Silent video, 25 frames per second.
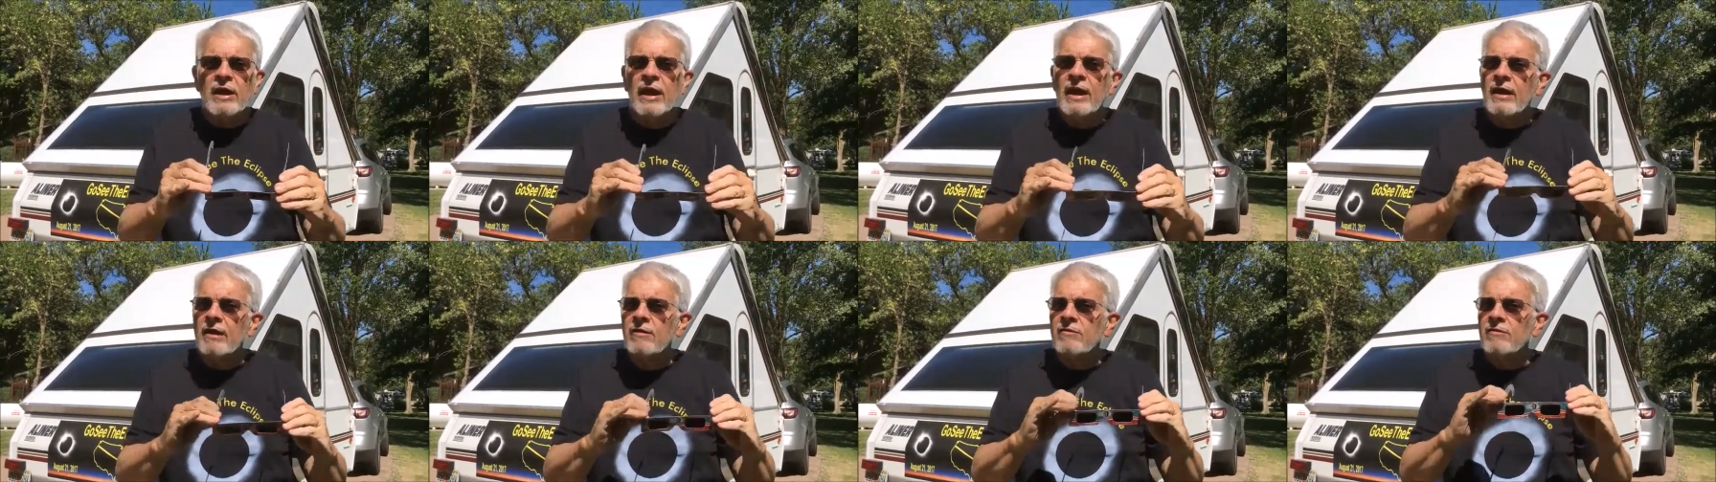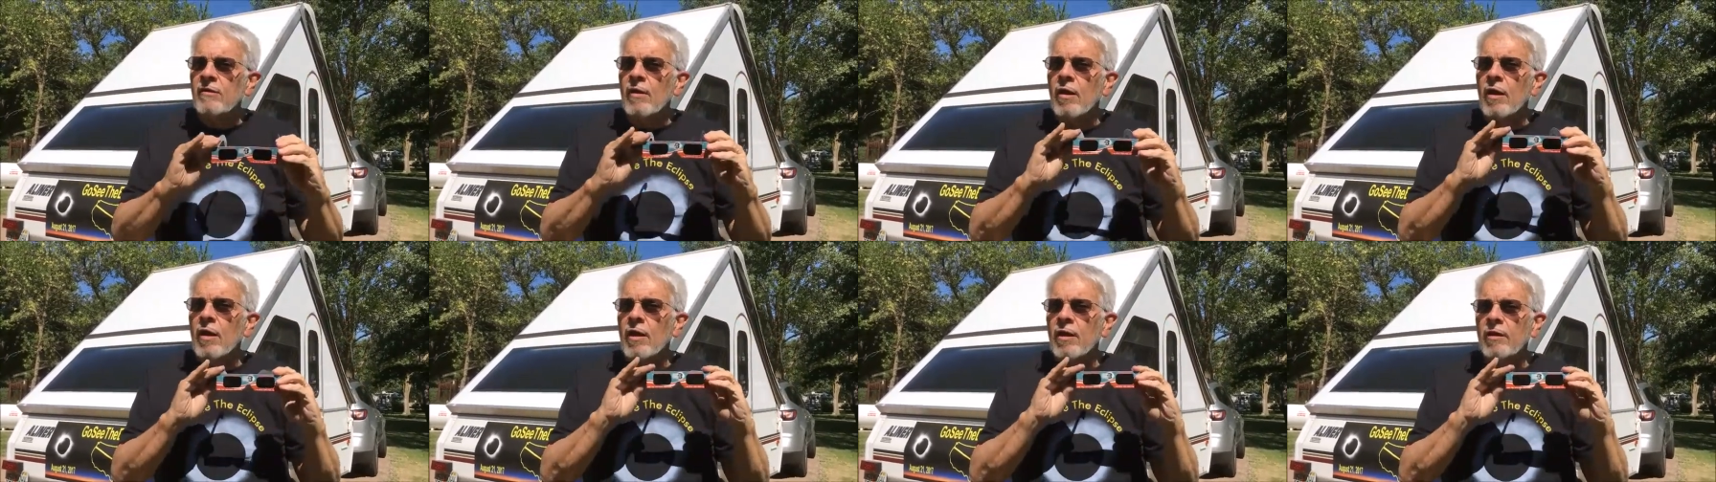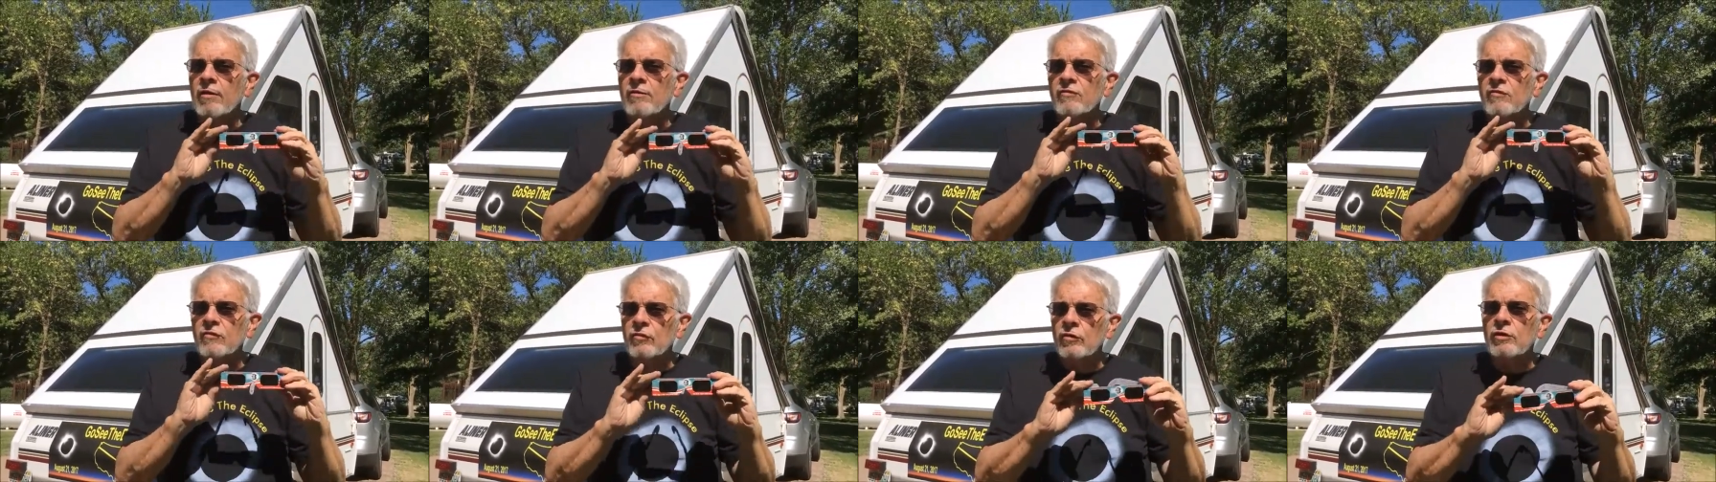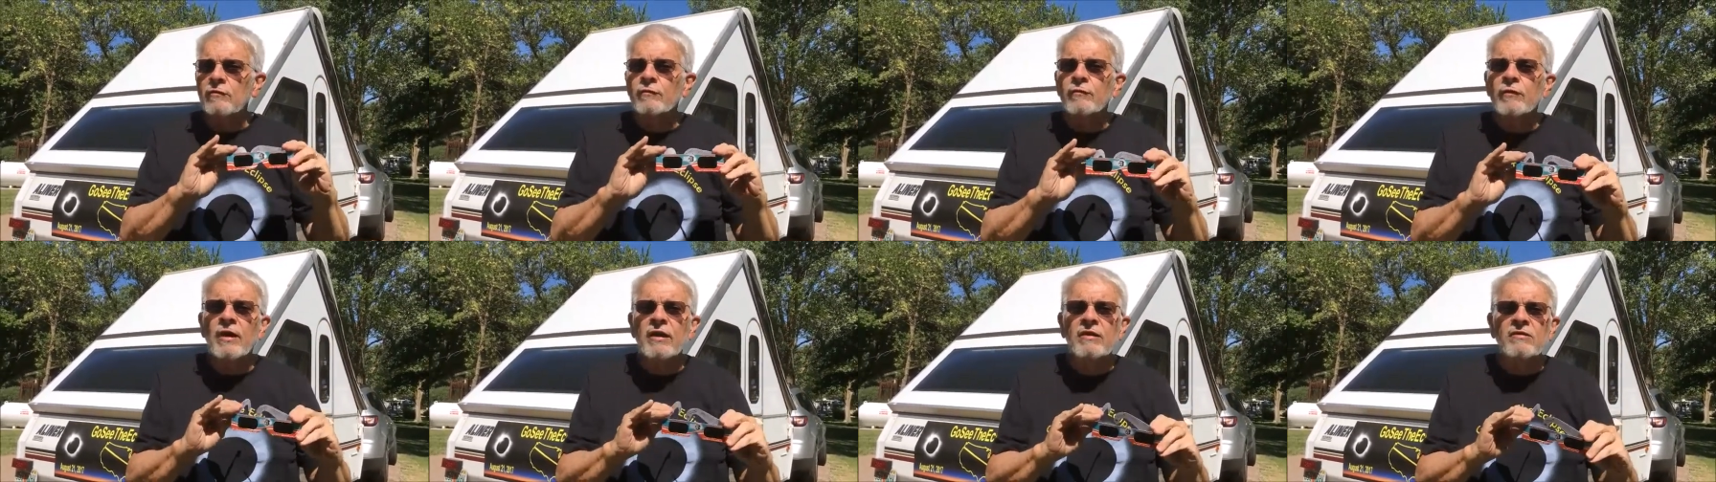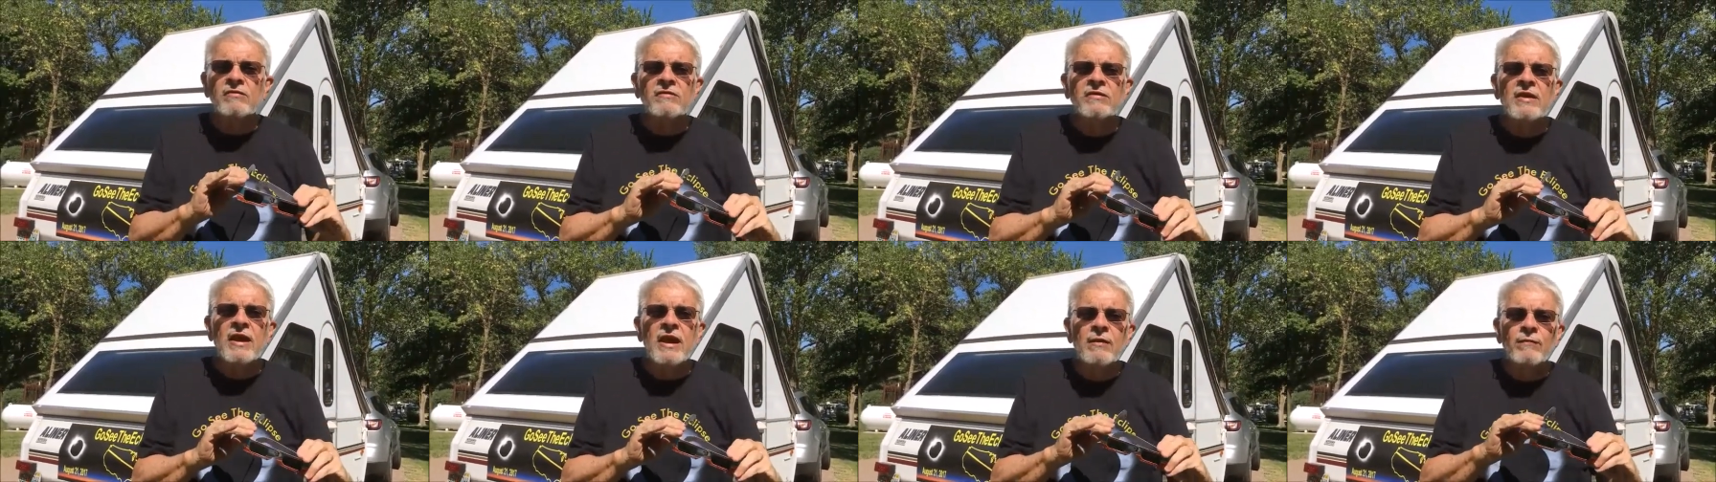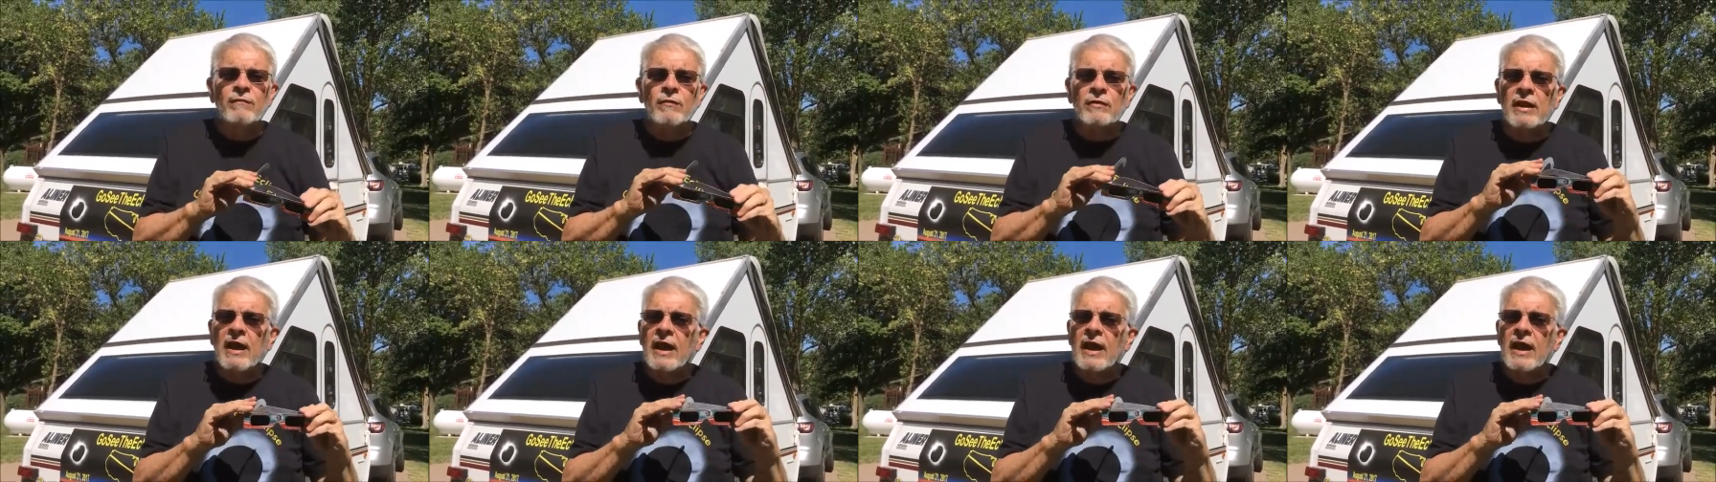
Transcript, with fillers: Shades are certified safe,